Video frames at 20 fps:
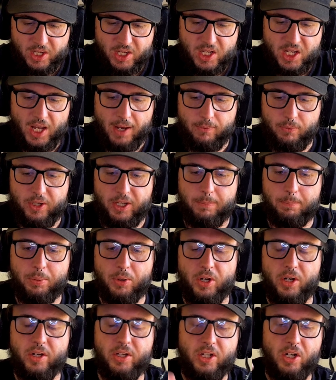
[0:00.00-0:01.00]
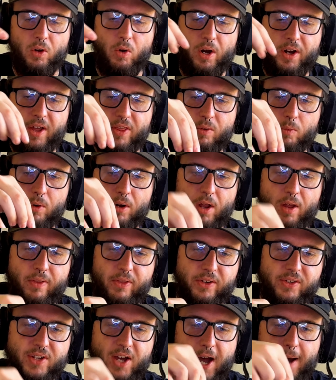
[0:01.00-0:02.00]
If we could put, you know, another one on
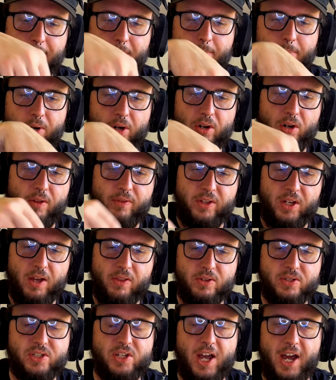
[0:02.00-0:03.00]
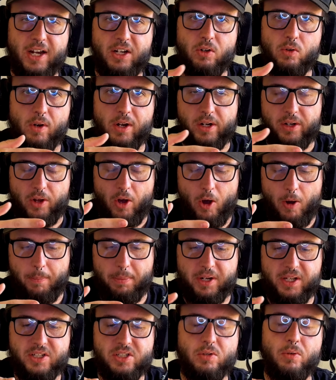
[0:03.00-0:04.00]
the top, put it on the other side, create an
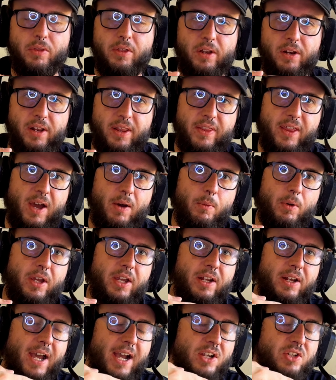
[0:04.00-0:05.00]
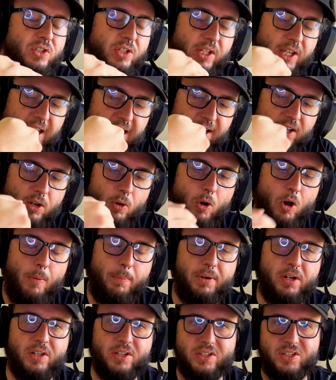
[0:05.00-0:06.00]
opening so that way it actually can go
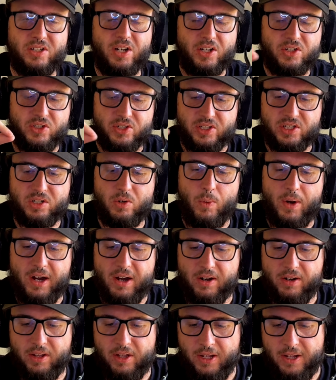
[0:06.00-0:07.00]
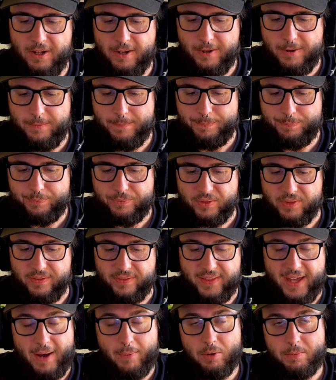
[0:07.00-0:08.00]
open and it's not just squared,
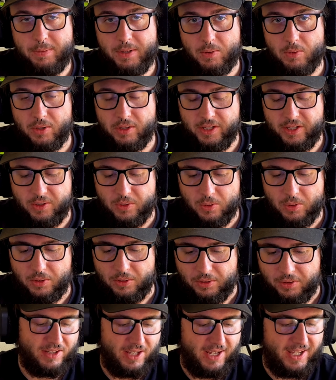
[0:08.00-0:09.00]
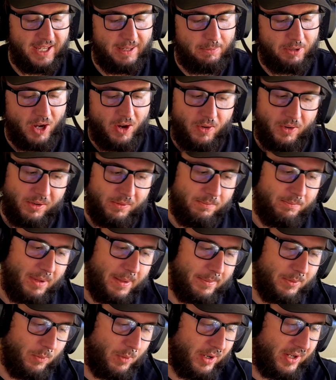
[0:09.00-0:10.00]
that would be really cool. They keep going.
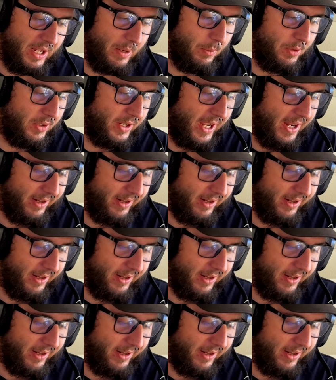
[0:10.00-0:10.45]
Maybe one day we'll get